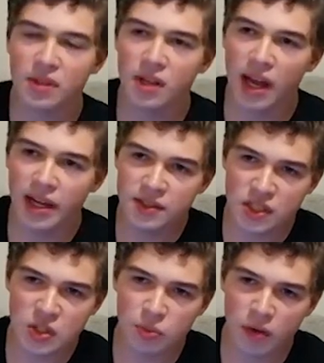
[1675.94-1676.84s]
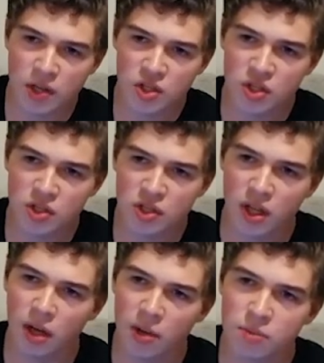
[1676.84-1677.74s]
I guess inspiration
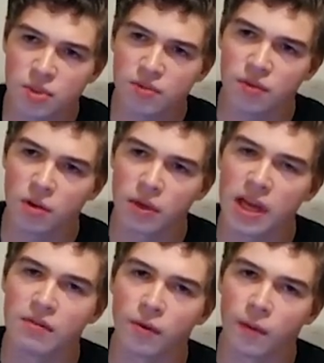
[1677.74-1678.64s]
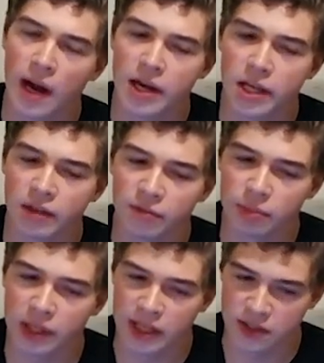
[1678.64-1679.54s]
comes from a variety of
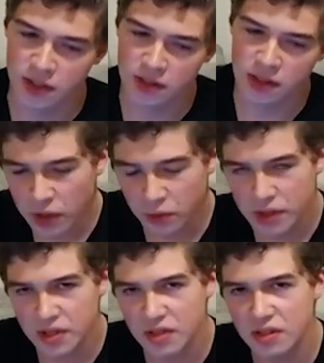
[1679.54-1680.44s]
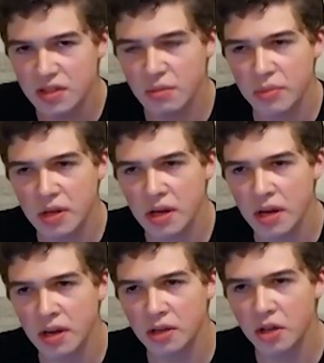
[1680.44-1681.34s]
places. Whether it's
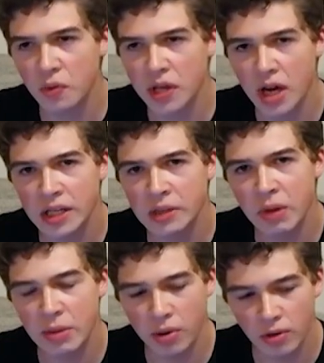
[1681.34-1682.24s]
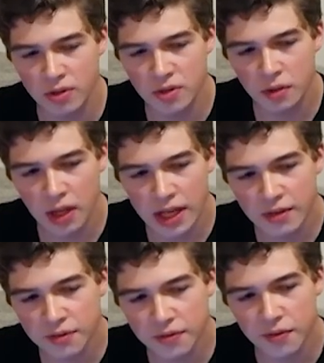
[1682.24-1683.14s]
something going in my personal
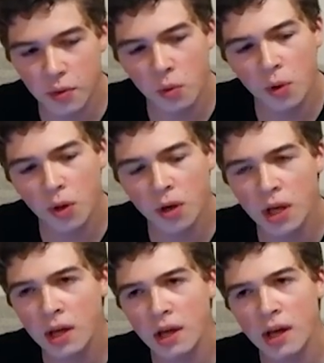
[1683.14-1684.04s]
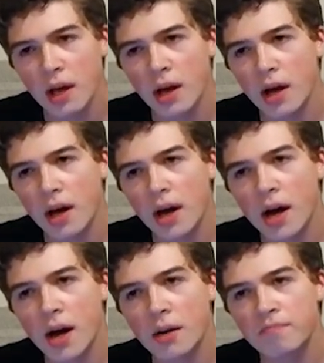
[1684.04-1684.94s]
life or
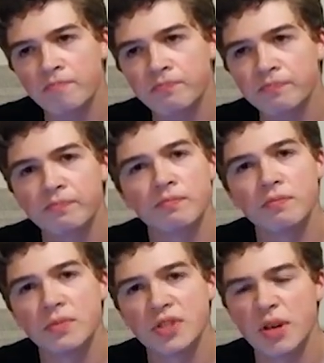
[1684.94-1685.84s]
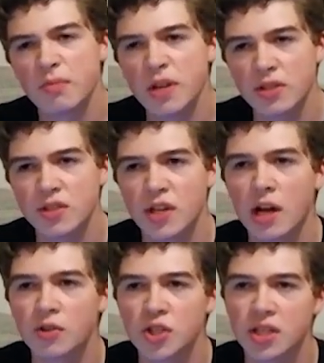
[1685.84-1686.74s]
some
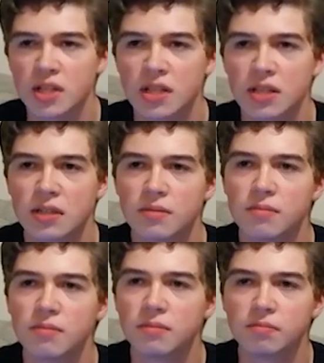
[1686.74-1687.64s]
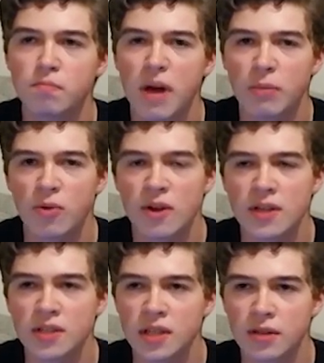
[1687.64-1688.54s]
nostalgic
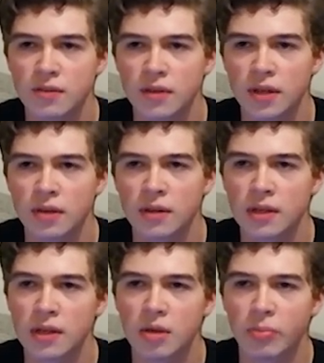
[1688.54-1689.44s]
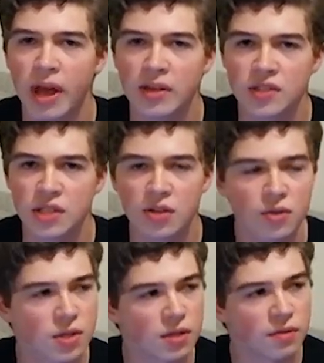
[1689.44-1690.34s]
memories of past
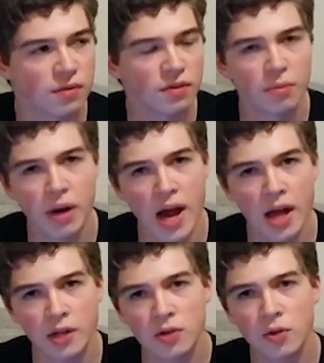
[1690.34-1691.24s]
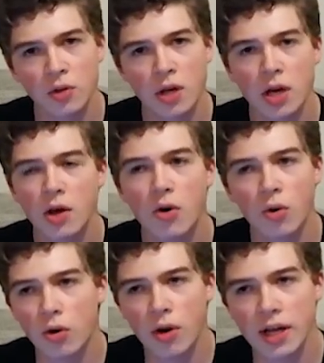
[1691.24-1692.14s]
years of Bionicle,
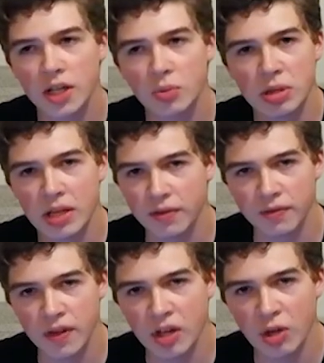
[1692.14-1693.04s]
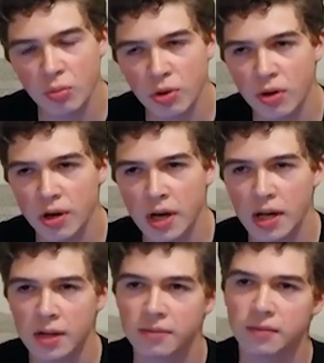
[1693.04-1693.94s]
or it could be a film or
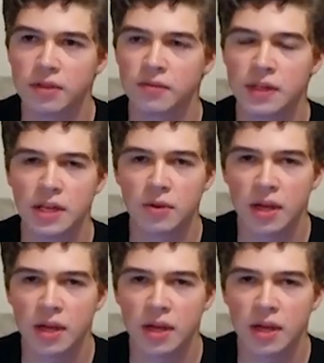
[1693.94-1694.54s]
a video